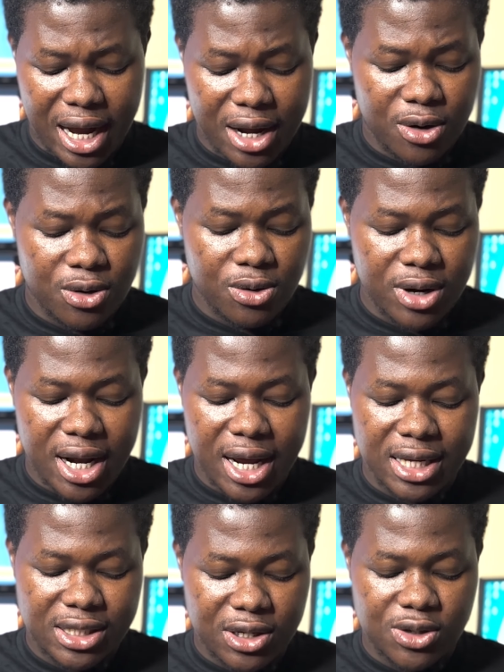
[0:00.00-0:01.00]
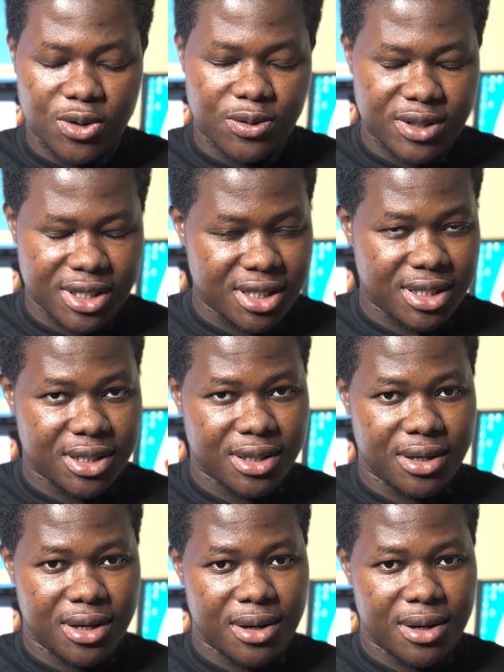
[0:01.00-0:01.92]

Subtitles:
I don't know the essence of this,